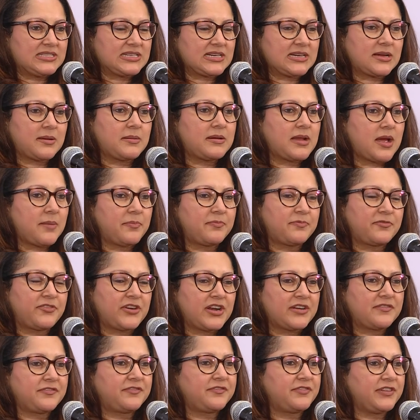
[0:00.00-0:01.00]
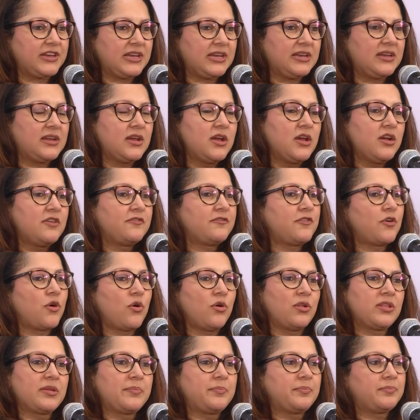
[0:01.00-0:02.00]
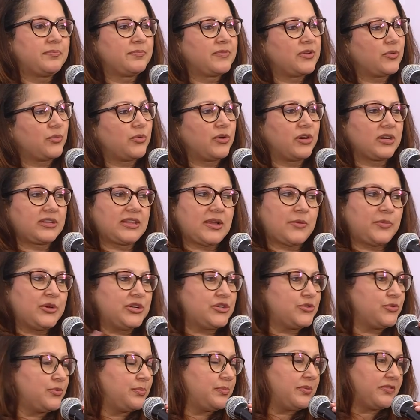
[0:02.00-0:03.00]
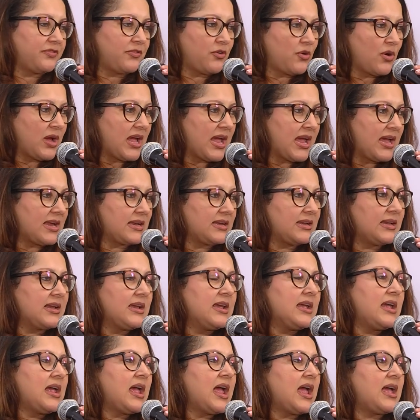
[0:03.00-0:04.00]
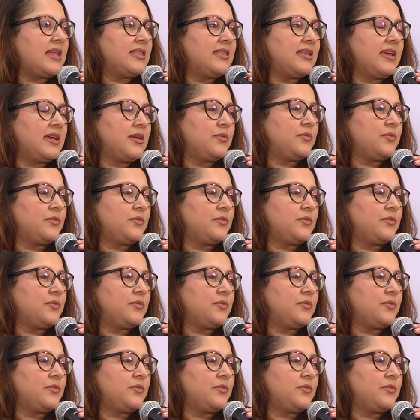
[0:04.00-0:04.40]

an upfront fee for all the work that we do beforehand, and then we